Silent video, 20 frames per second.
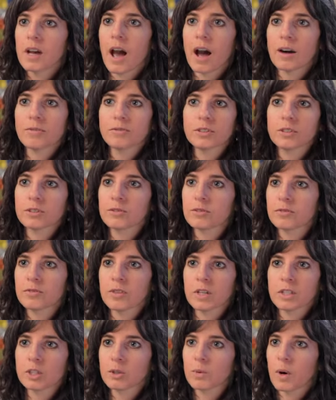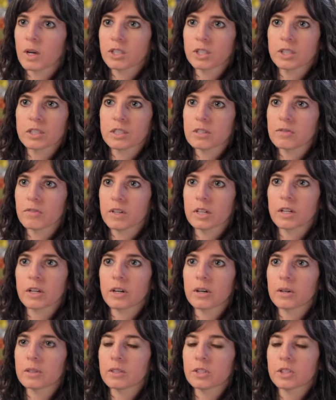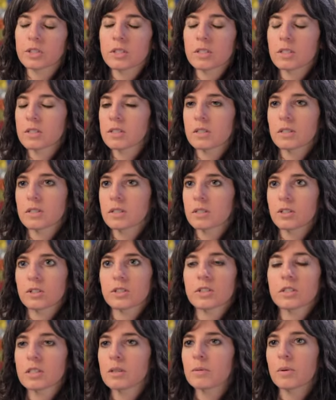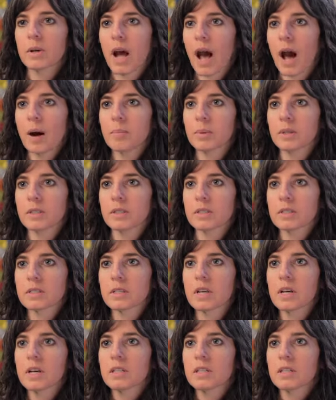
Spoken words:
after you've finished watching this video, and just see what happens.